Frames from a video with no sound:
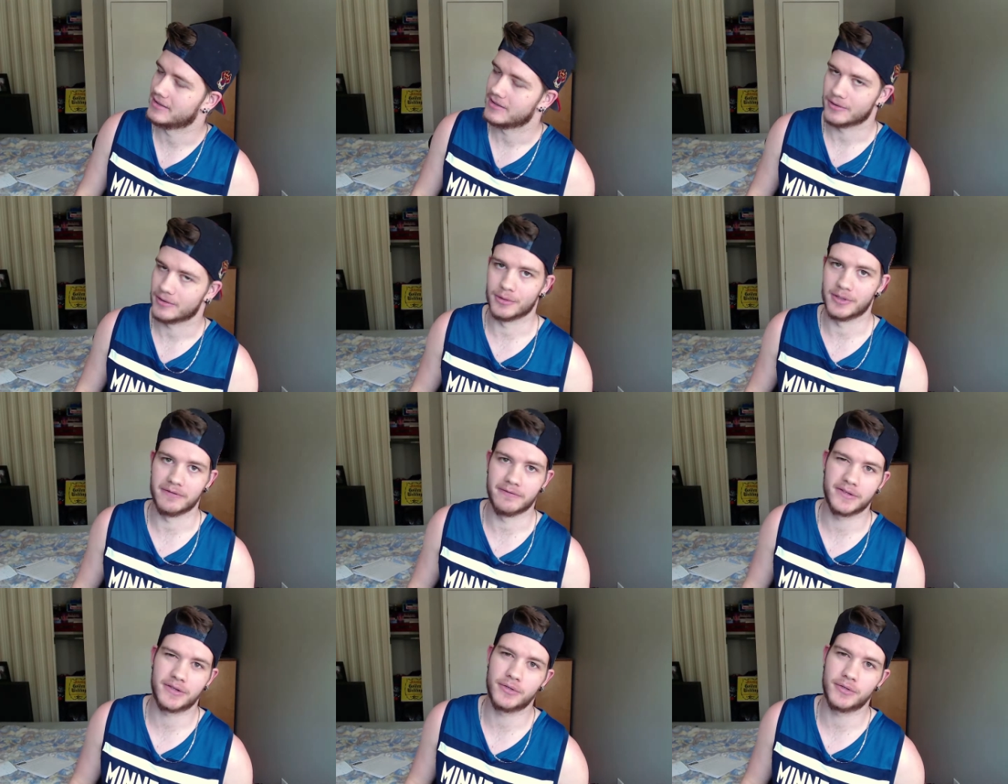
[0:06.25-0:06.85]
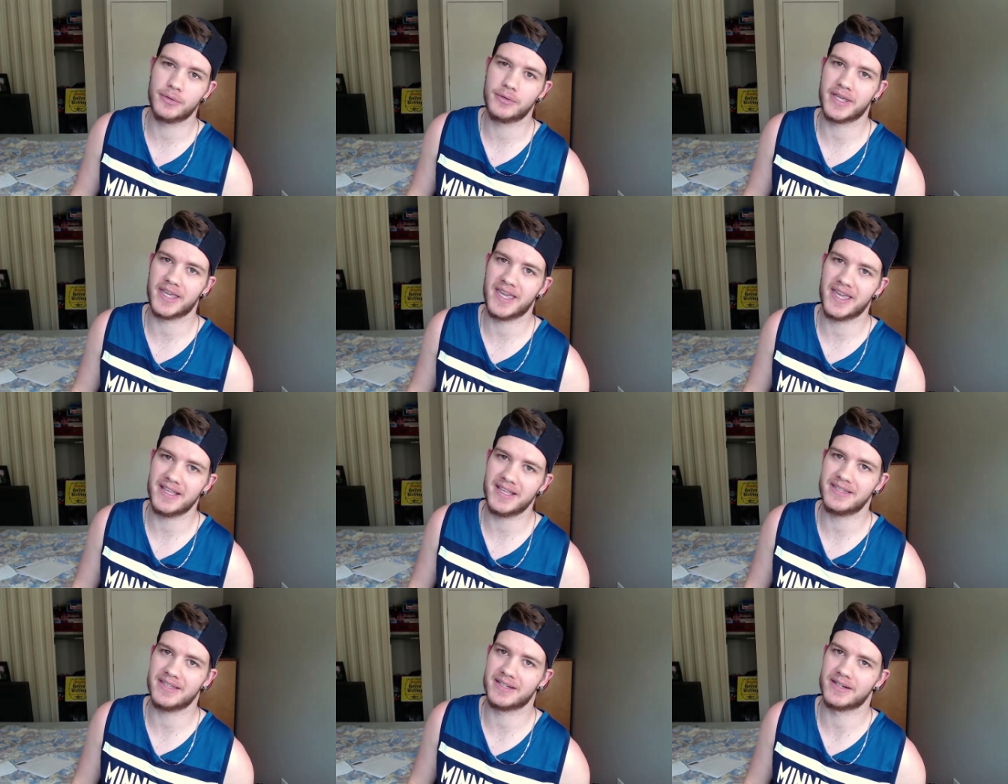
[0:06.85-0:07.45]
Or even
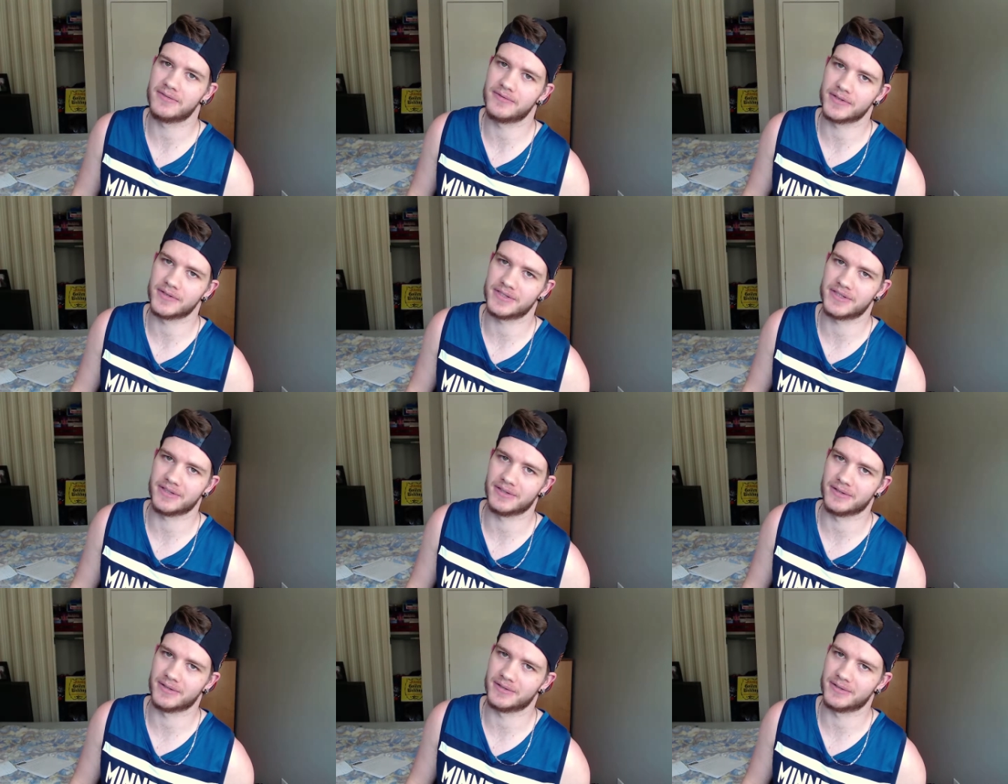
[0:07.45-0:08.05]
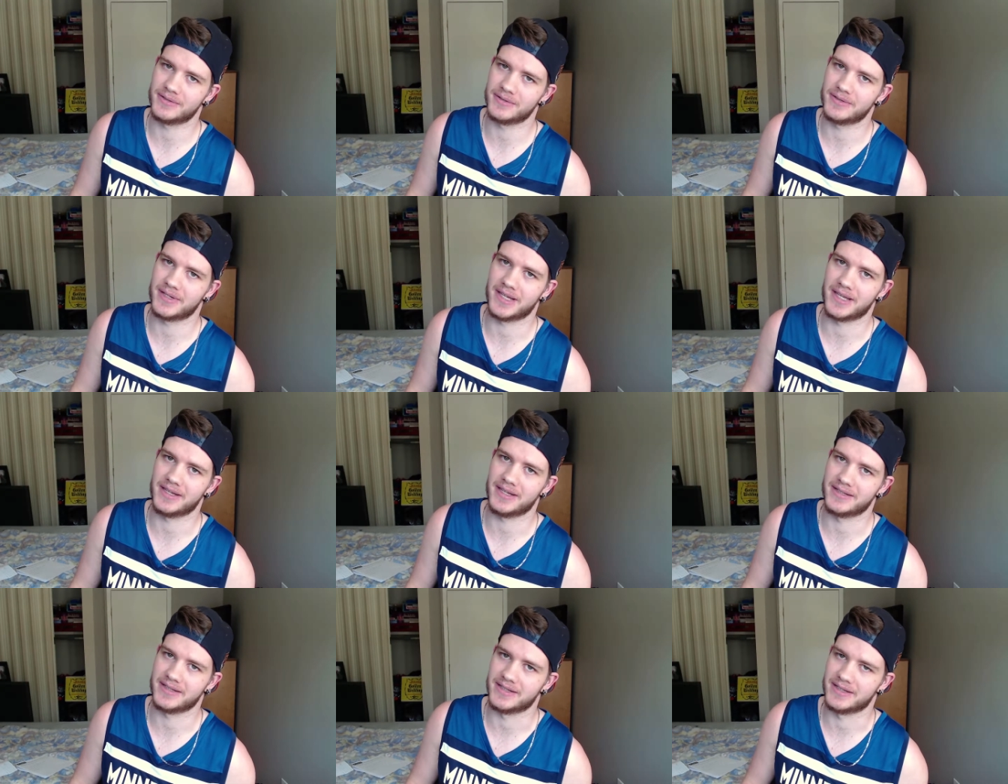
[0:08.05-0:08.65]
2K18 if you're still on
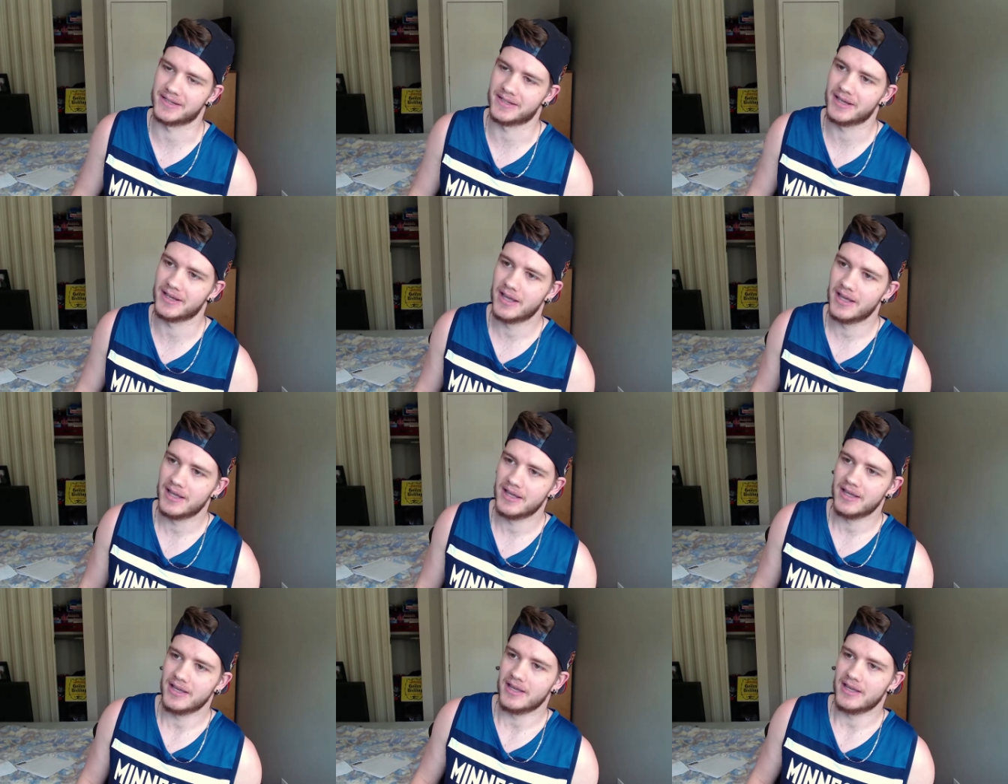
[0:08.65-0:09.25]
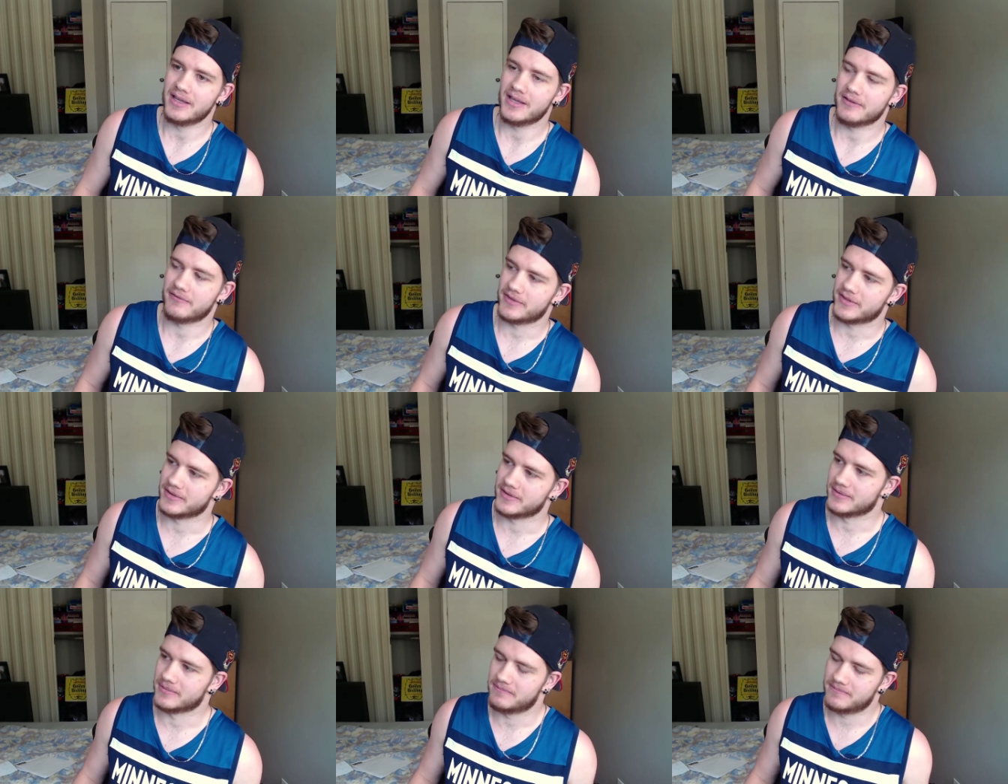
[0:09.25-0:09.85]
2K18. If
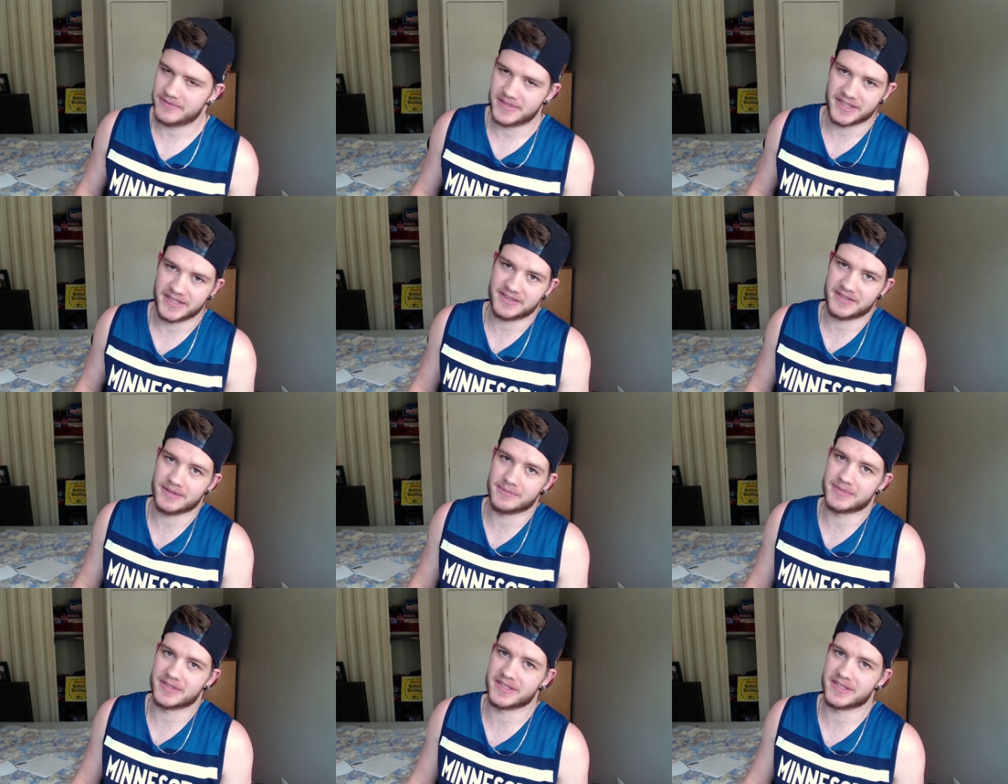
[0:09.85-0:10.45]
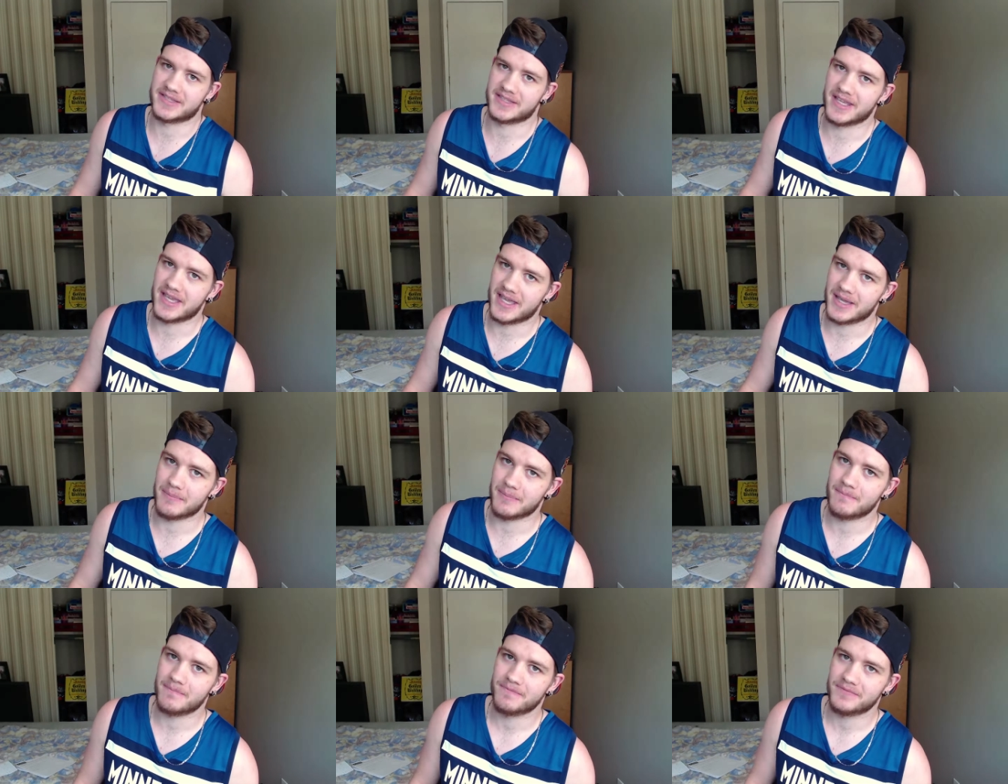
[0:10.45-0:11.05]
the system's the
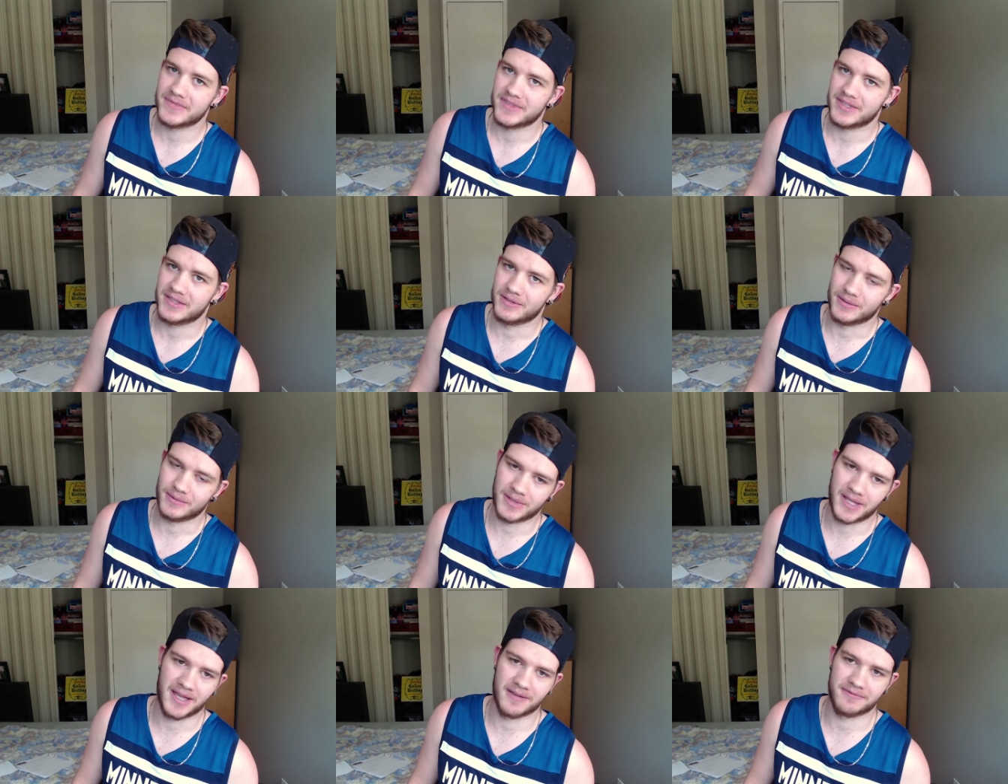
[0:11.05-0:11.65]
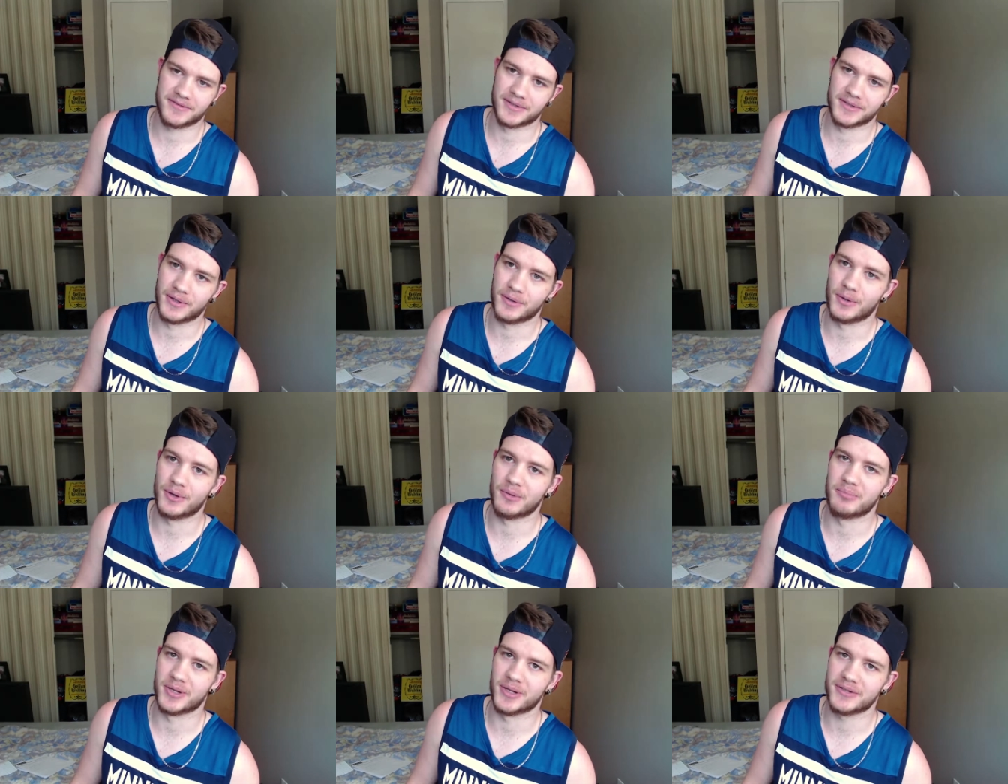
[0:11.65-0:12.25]
same, you'll have to know
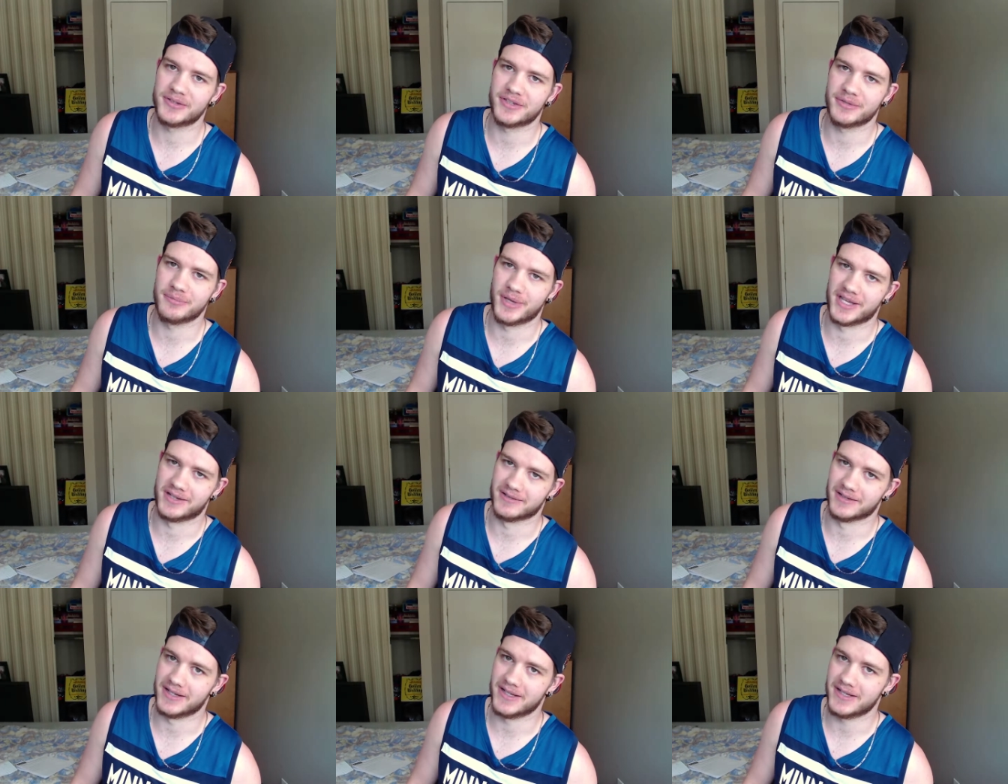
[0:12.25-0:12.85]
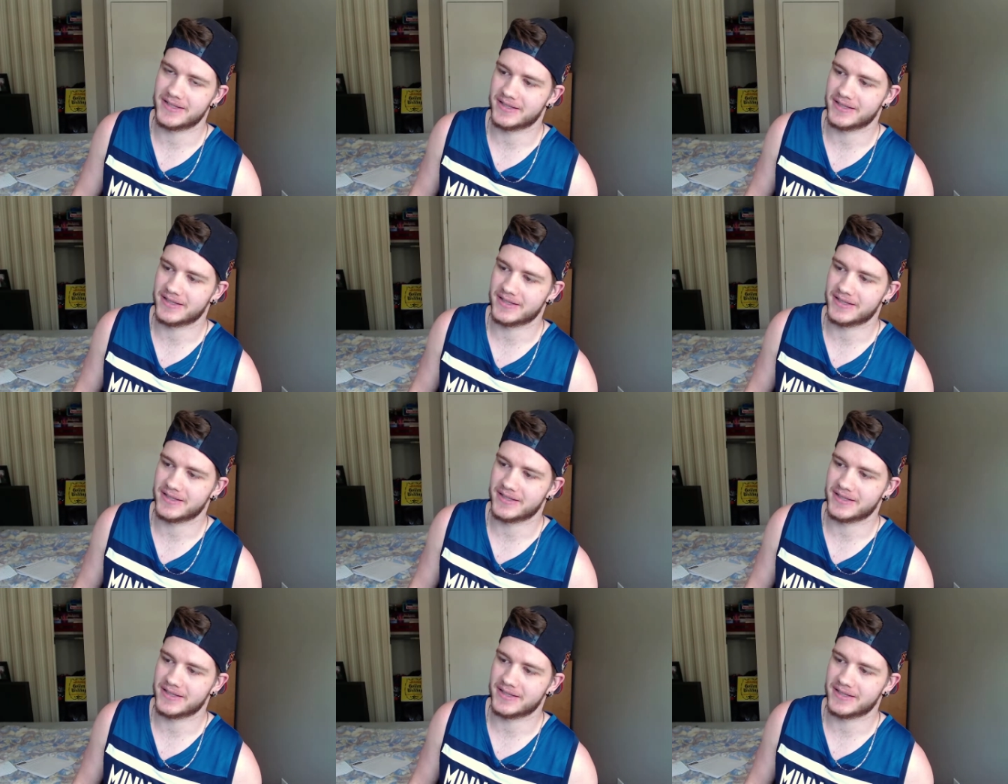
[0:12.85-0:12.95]
what build to make, right?